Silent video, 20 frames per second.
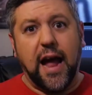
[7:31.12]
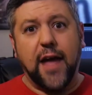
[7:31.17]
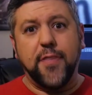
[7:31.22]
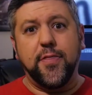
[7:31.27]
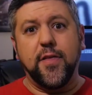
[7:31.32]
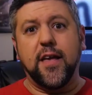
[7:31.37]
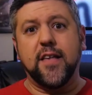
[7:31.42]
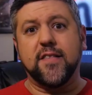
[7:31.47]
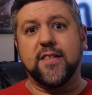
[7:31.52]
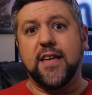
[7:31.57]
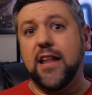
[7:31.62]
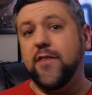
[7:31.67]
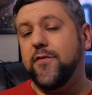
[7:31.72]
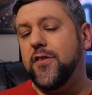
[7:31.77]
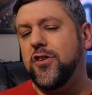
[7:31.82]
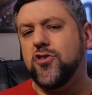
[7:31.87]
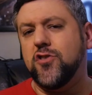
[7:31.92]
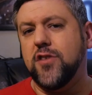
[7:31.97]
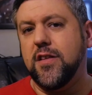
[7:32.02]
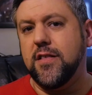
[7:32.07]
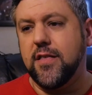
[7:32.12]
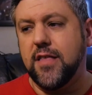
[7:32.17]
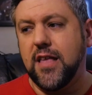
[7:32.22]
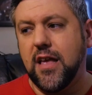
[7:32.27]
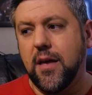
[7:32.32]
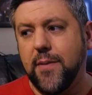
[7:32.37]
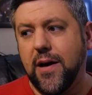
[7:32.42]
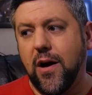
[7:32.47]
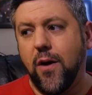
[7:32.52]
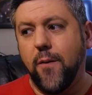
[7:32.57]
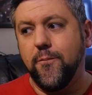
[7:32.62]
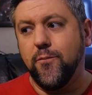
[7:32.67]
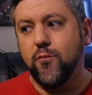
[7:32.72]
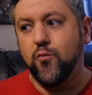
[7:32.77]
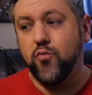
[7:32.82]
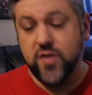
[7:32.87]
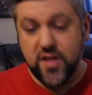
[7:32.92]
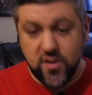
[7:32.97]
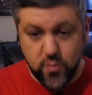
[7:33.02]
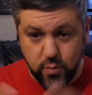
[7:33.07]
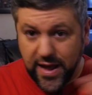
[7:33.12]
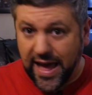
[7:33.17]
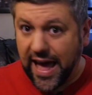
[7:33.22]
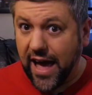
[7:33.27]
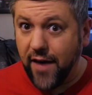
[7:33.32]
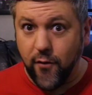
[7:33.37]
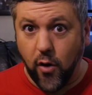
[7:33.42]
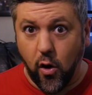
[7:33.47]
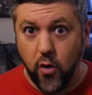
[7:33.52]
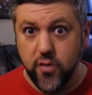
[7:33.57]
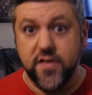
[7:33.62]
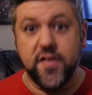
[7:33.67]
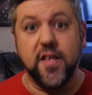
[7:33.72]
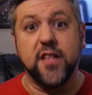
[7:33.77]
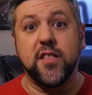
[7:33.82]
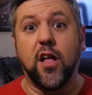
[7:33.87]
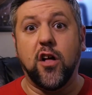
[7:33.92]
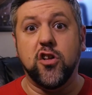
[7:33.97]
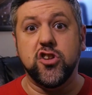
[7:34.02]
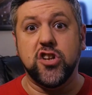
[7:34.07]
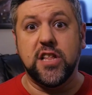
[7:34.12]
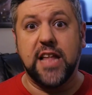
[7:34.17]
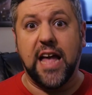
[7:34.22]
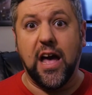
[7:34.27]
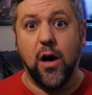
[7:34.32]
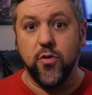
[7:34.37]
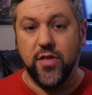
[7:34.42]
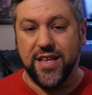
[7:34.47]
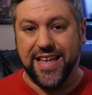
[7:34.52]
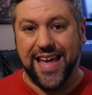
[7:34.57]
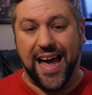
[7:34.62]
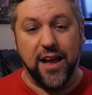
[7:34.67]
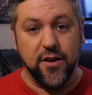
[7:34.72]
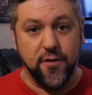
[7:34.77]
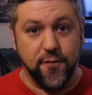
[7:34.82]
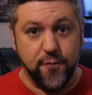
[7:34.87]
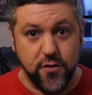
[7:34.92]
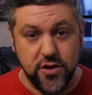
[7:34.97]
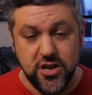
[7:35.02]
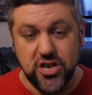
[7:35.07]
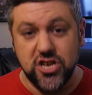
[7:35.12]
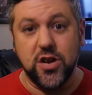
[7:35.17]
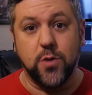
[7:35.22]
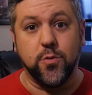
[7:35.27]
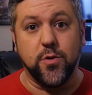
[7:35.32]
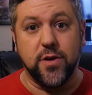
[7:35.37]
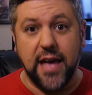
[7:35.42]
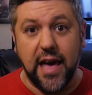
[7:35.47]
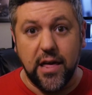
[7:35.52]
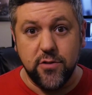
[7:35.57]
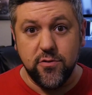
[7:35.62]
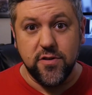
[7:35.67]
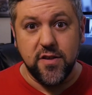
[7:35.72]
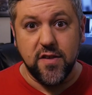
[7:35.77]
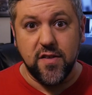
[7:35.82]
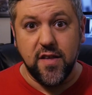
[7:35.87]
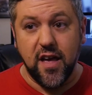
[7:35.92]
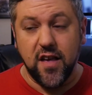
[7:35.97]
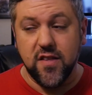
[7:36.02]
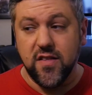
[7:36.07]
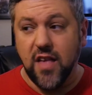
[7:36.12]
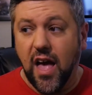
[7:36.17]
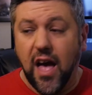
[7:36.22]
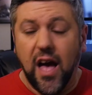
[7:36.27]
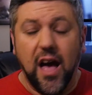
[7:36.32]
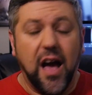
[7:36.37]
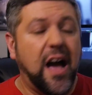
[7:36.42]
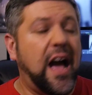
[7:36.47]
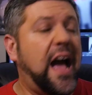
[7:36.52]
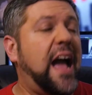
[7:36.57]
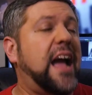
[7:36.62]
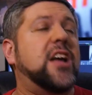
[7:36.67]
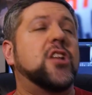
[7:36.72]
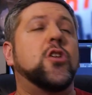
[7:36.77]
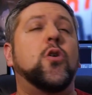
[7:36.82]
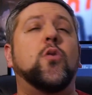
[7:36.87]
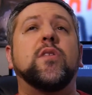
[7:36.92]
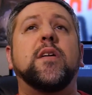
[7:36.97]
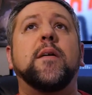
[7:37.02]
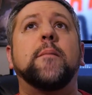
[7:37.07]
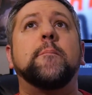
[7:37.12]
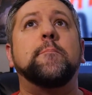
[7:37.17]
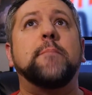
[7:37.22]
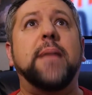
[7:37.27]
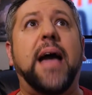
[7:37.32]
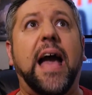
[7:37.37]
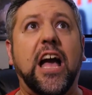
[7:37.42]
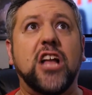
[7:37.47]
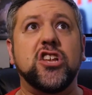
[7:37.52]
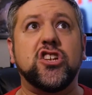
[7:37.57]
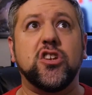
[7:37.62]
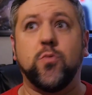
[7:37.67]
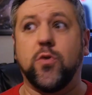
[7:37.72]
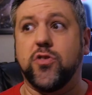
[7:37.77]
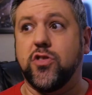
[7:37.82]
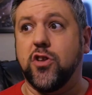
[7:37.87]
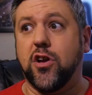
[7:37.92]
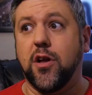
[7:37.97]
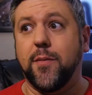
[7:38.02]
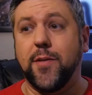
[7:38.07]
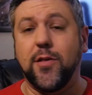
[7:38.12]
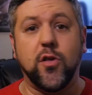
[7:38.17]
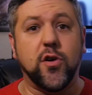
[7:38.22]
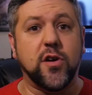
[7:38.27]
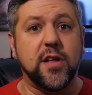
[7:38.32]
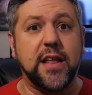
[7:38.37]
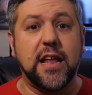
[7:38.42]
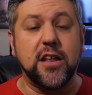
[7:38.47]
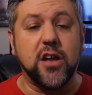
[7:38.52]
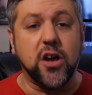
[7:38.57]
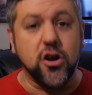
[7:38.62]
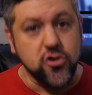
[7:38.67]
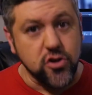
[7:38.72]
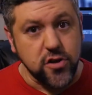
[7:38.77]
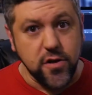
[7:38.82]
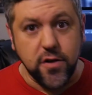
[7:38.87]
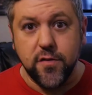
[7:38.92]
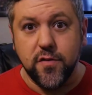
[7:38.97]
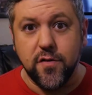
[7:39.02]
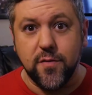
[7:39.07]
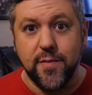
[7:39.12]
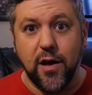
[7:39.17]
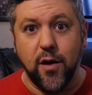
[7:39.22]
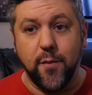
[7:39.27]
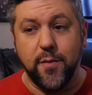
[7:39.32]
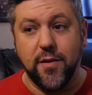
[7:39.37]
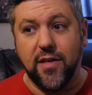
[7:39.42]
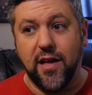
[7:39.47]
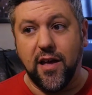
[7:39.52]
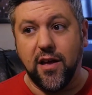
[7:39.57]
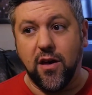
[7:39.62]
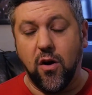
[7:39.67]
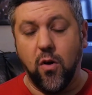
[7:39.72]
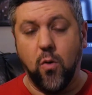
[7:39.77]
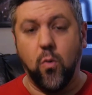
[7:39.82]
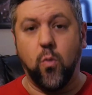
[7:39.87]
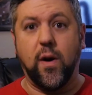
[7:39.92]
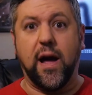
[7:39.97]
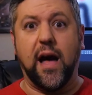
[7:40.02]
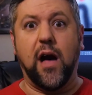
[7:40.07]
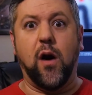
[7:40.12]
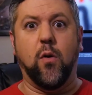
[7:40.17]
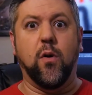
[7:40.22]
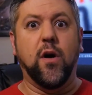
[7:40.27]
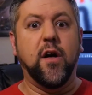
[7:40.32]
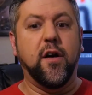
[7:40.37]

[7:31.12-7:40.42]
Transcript: I think it's kind of interesting to think about, since we have all this technology now, the kind of footage that we're gathering these days, I can only imagine what they're gonna be looking at 100 years from now and be like, oh wow,